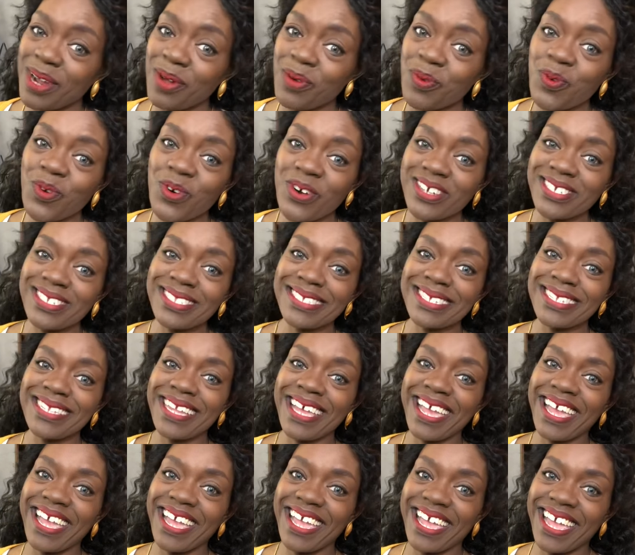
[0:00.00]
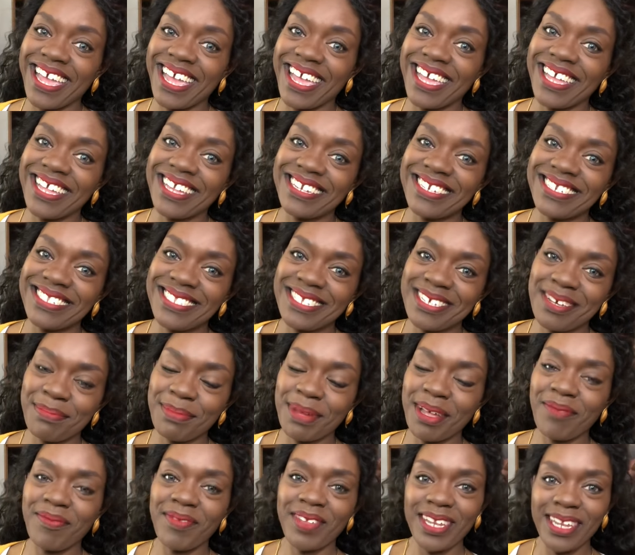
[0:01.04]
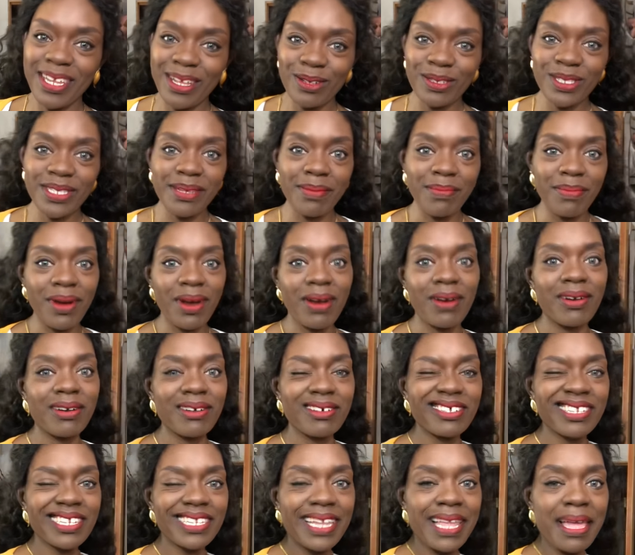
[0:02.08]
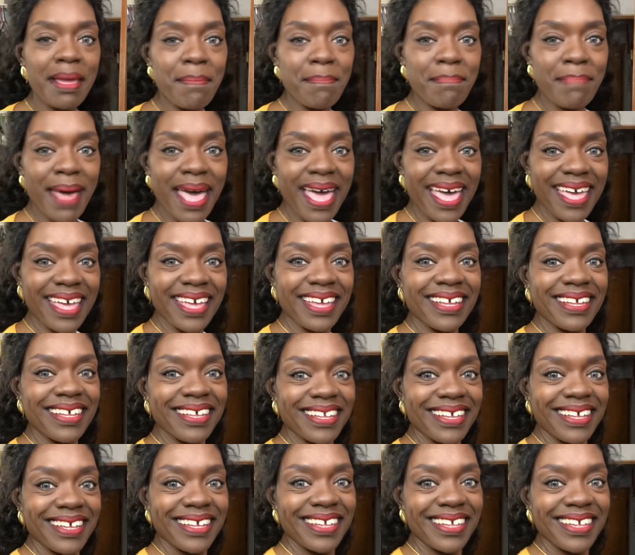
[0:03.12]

I wore today and until my video tomorrow. Bye.